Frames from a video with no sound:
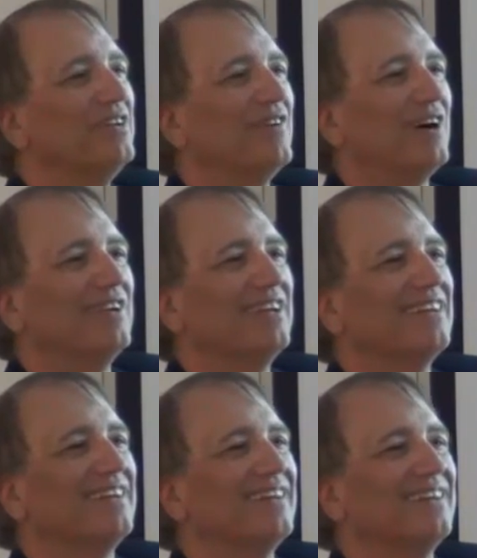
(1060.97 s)
You found it?
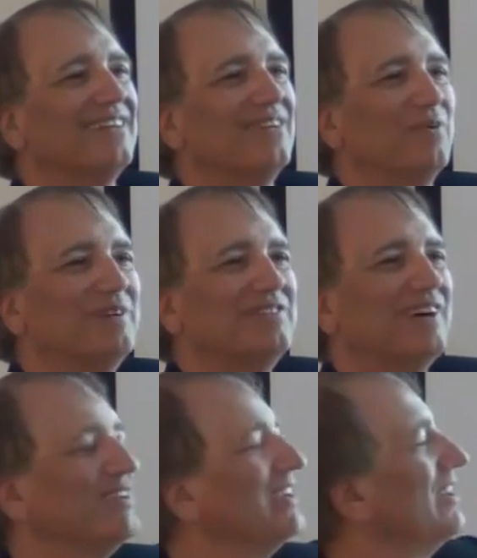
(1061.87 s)
Nobody's
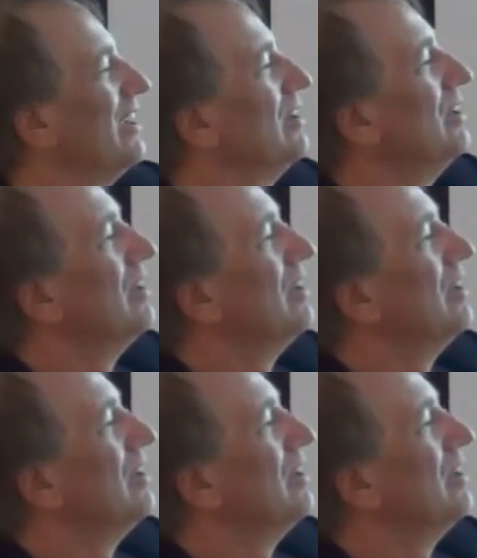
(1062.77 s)
found it yet.